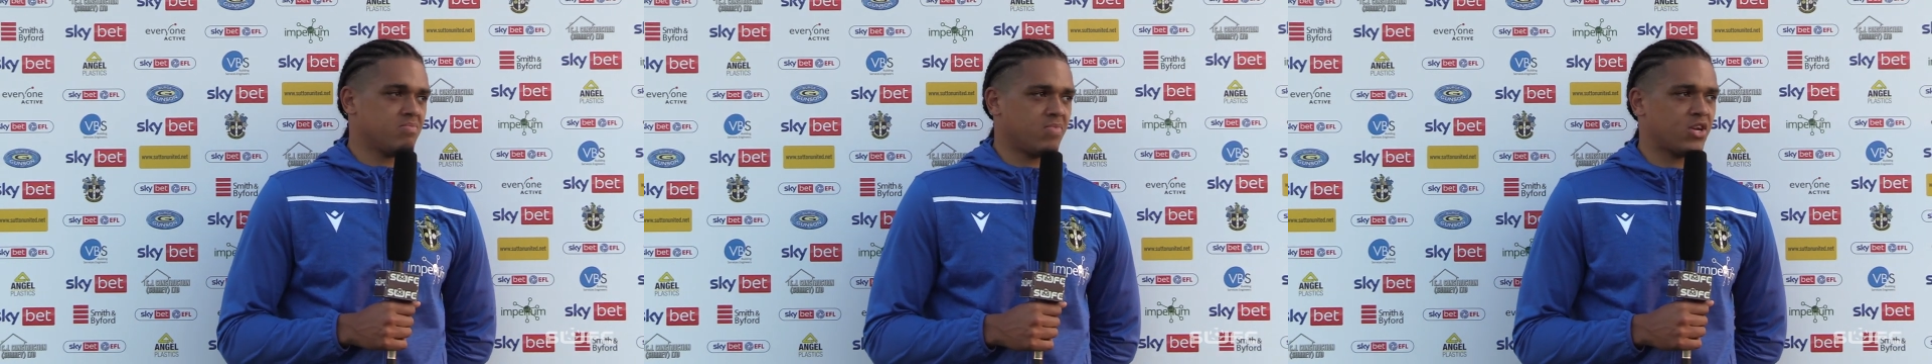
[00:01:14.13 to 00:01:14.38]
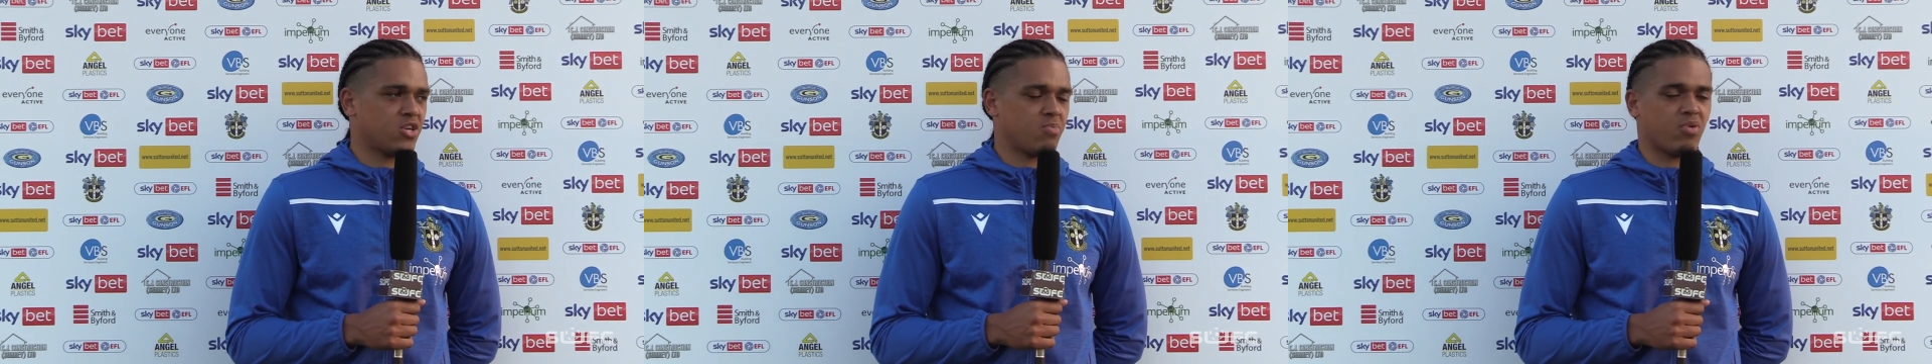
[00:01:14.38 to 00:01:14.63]

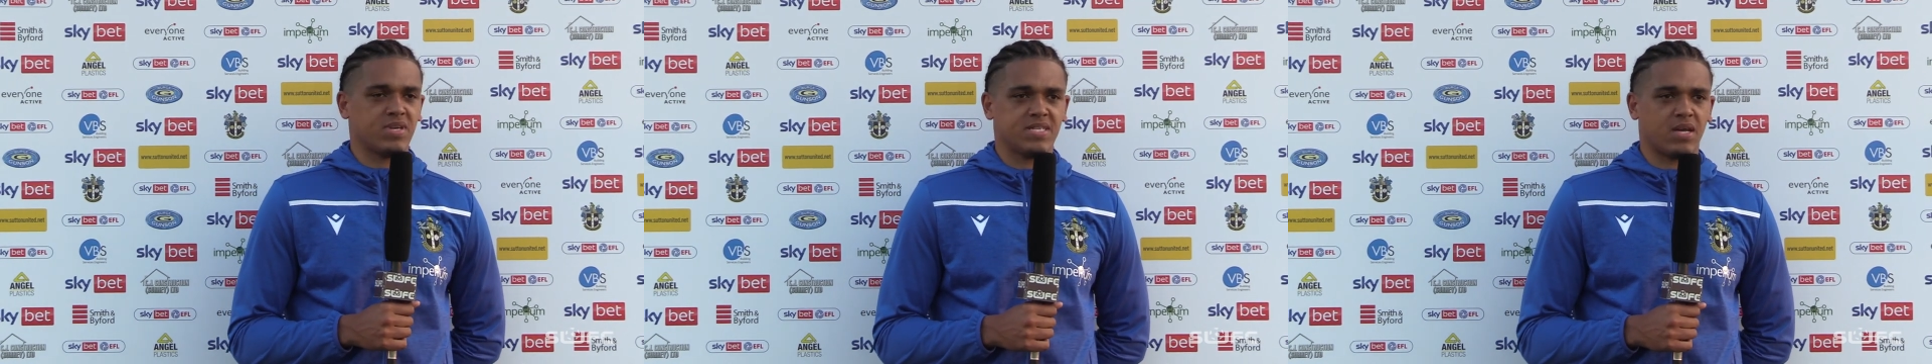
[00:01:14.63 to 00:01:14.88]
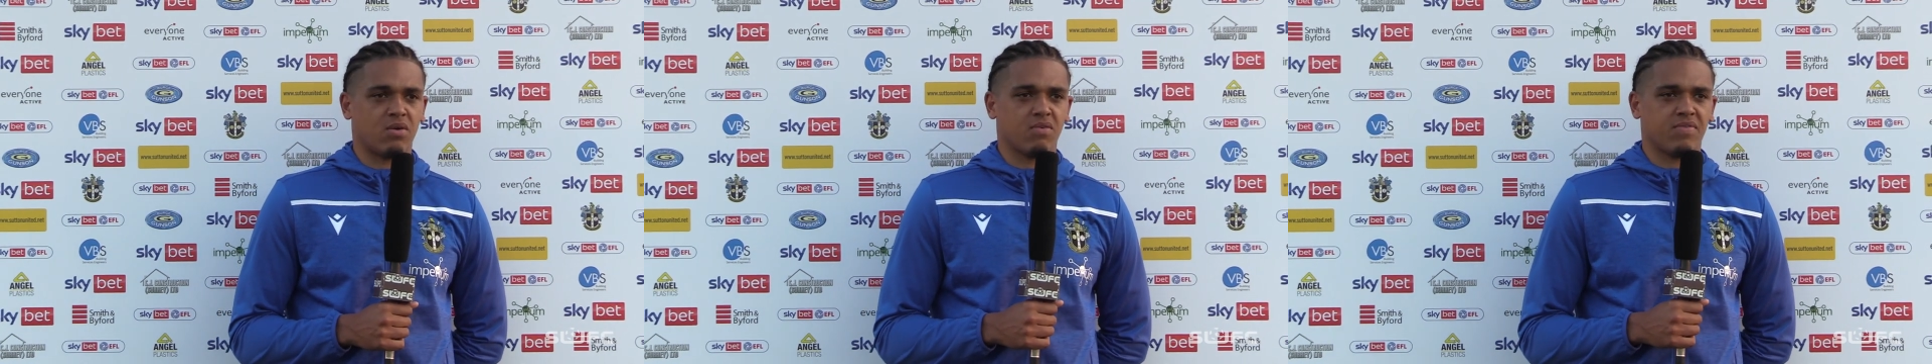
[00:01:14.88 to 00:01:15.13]
we could have probably
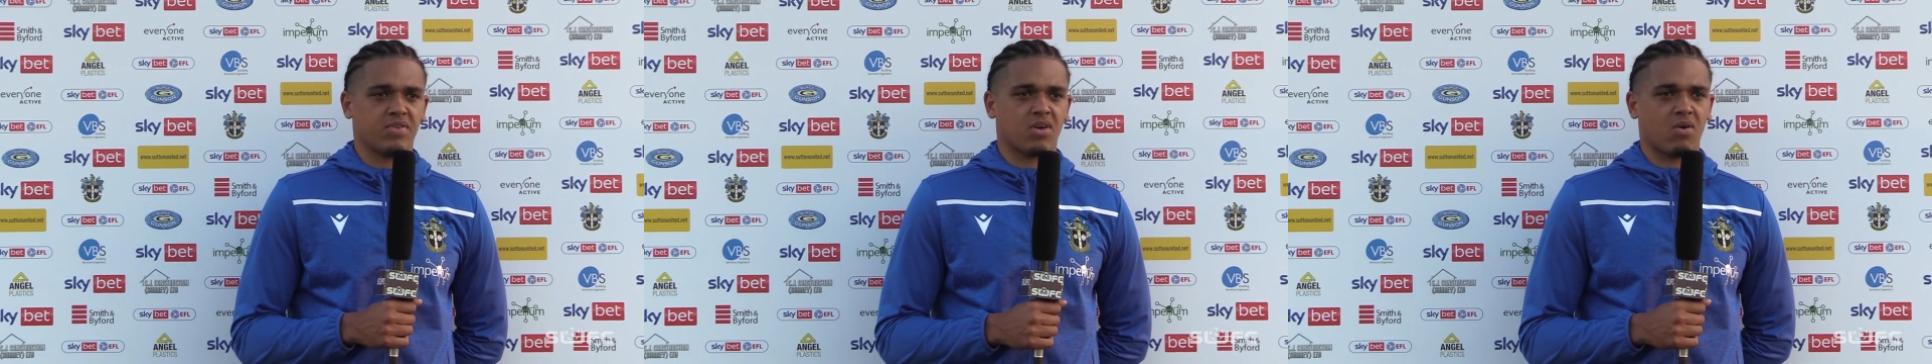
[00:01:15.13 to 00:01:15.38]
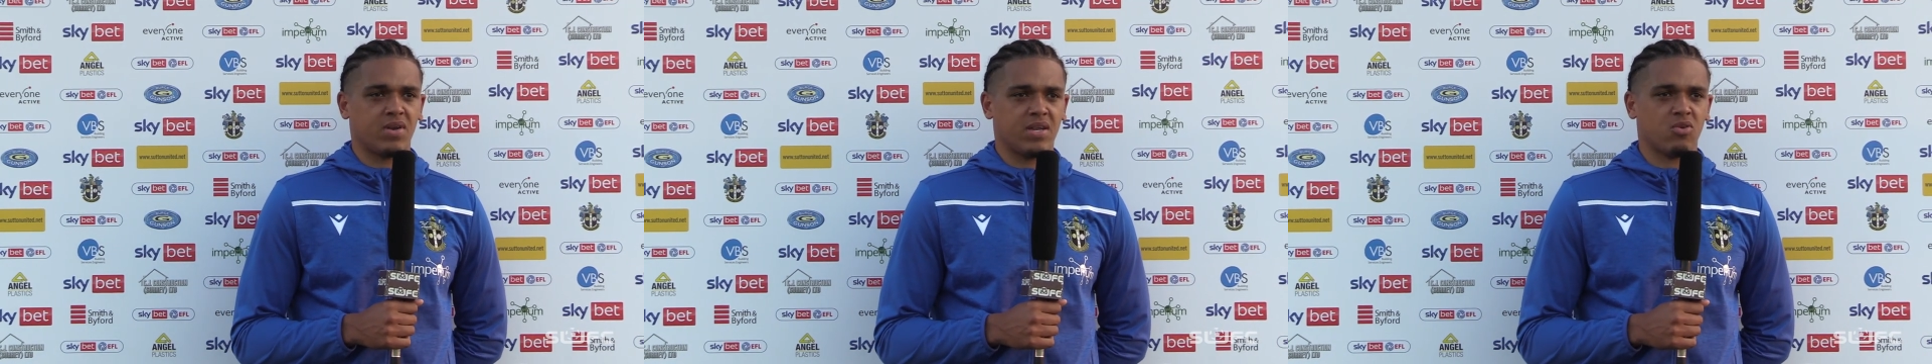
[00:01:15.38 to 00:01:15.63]
dealt with the
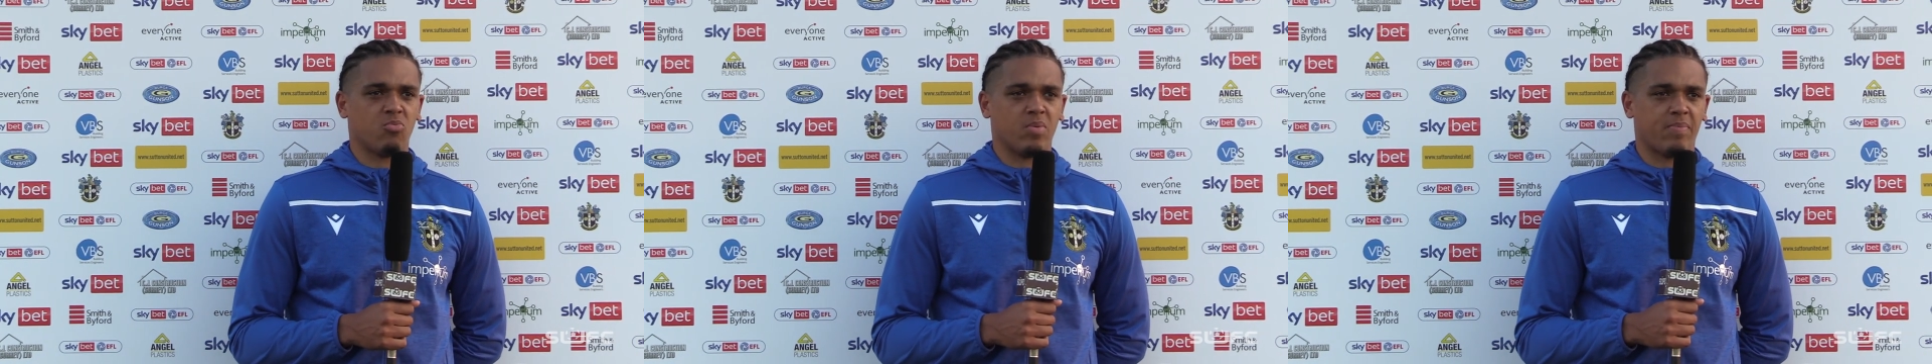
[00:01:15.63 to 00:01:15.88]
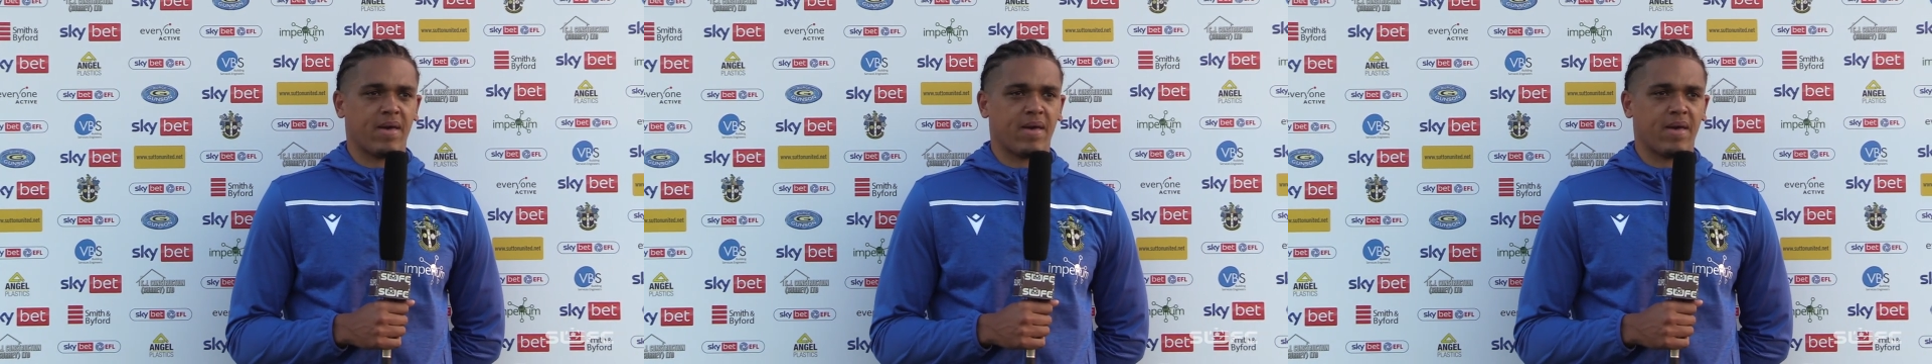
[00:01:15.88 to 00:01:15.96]
goal a little bit